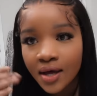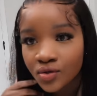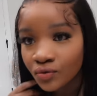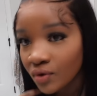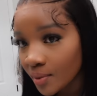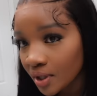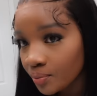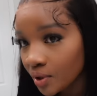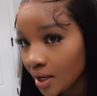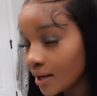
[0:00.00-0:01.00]
sou vle mette
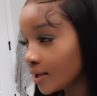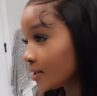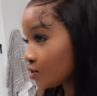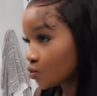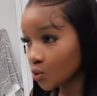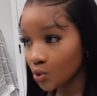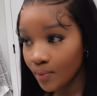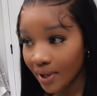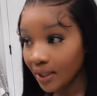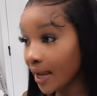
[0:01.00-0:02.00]
pli la dan, son
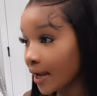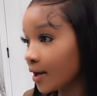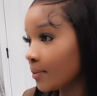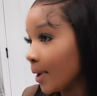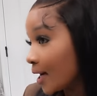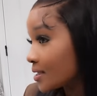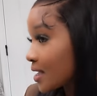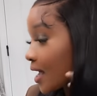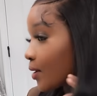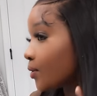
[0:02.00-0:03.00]
human hair, bagay
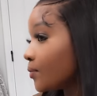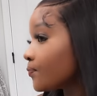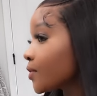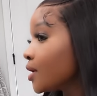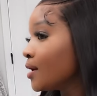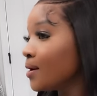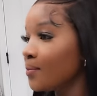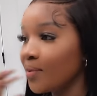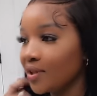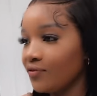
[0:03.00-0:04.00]
sa yo,
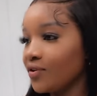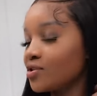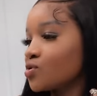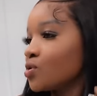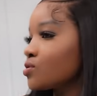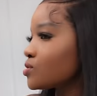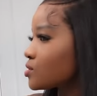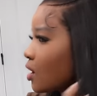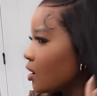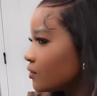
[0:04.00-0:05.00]
but it feels so
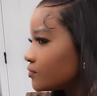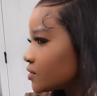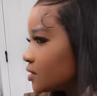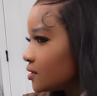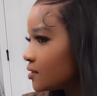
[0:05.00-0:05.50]
soft.